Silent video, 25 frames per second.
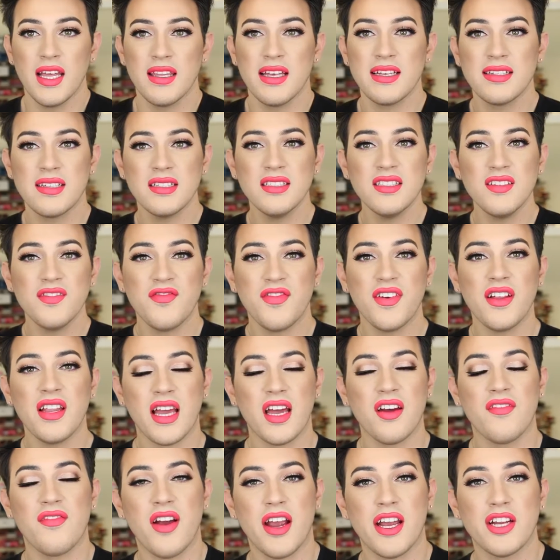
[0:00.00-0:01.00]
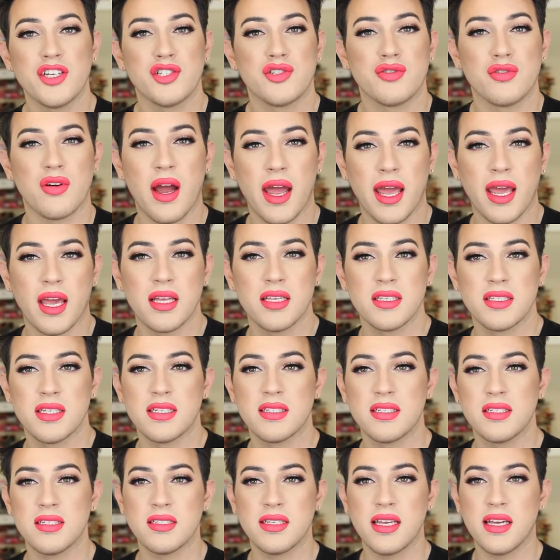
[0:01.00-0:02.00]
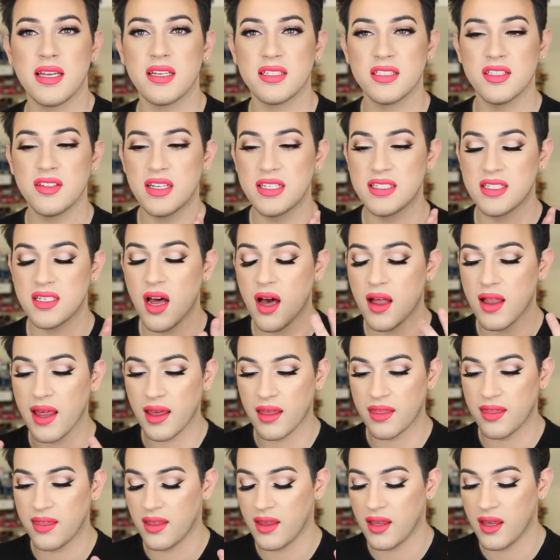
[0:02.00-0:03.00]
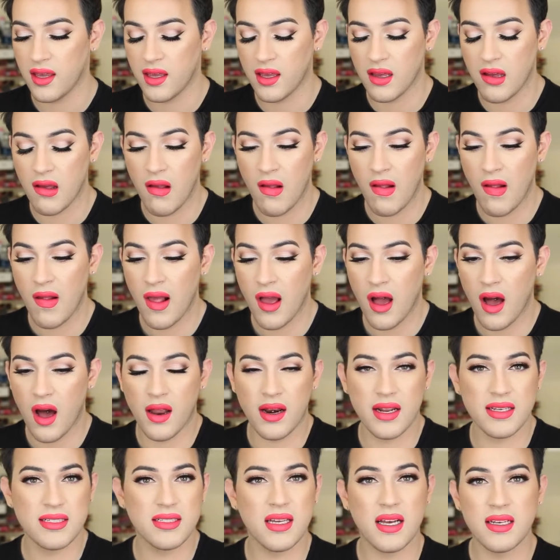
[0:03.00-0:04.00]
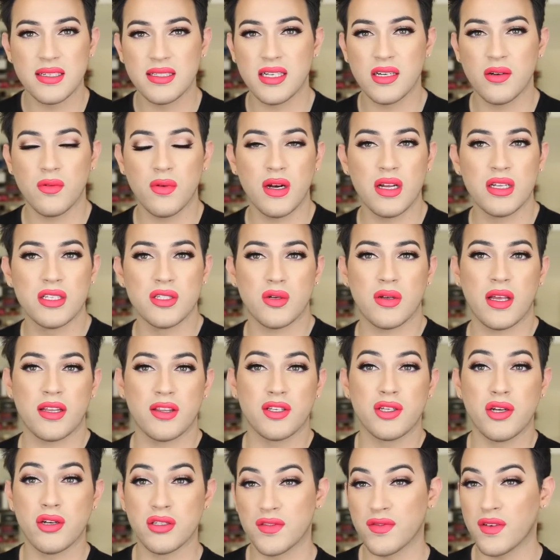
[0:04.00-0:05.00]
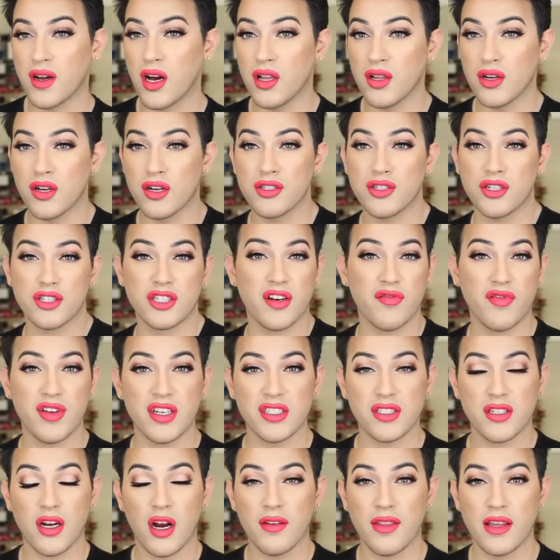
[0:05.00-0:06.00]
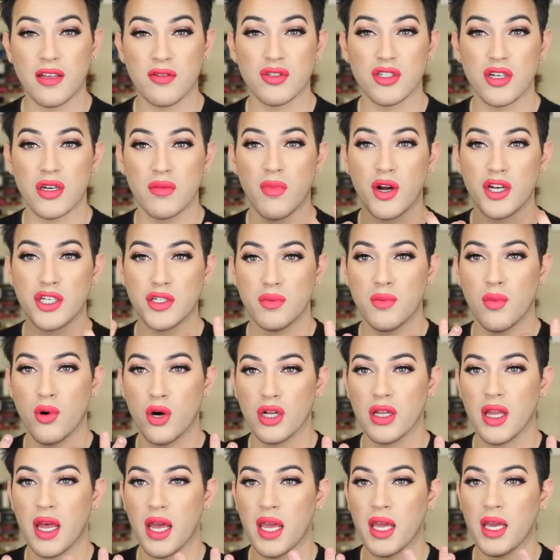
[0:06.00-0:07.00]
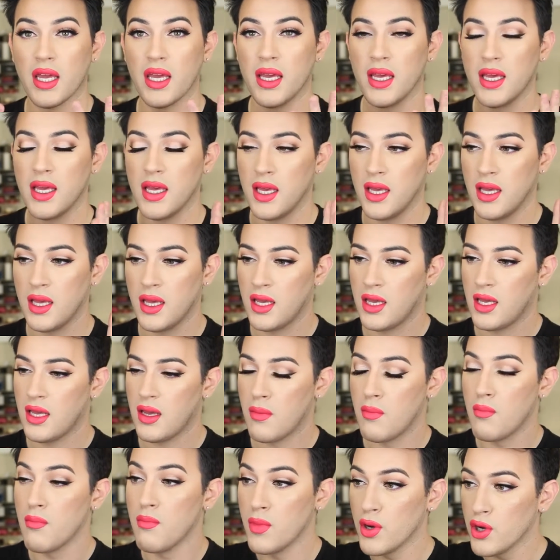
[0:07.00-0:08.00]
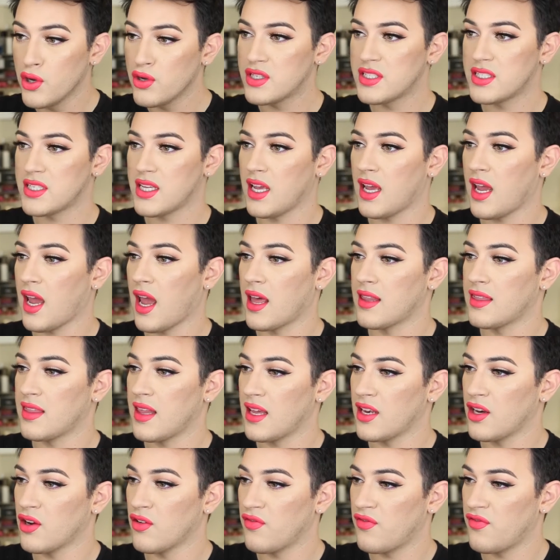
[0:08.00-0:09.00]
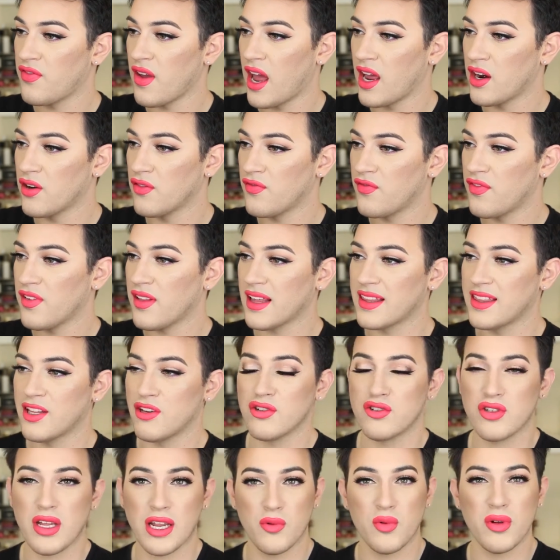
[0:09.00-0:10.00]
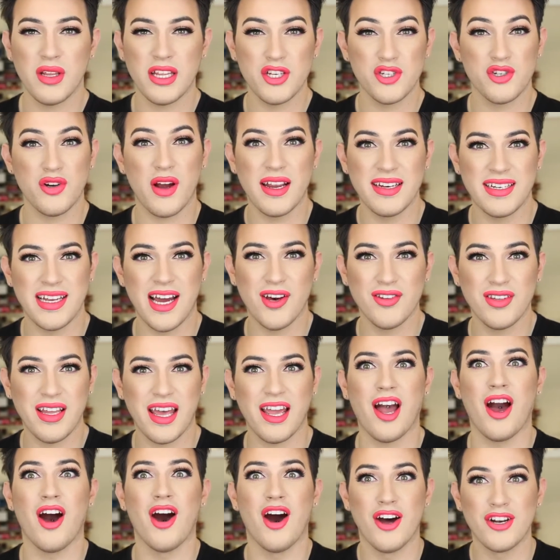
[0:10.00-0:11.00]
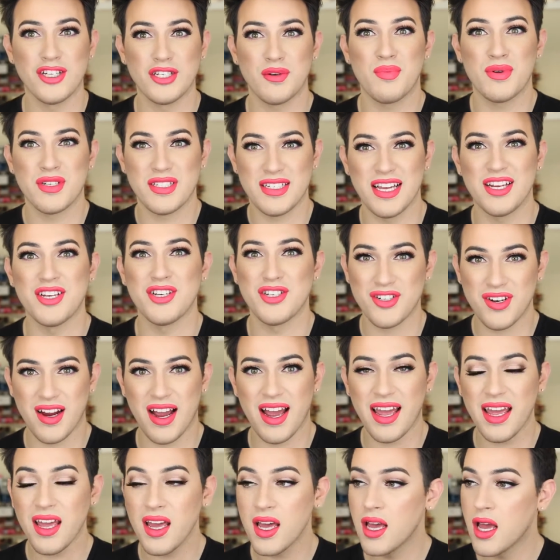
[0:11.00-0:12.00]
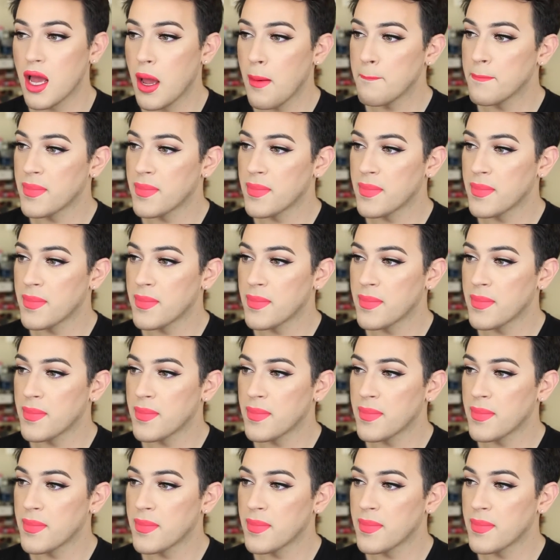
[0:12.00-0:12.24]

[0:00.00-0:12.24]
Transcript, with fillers: This doesn't feel like a very drying consistency. It doesn't, it's not like the Anastasia ones or like the Dose of Colors or Jeffree Star. These ones are much more like moussey and they don't, I don't feel like they'll like really dry down like 100% dry,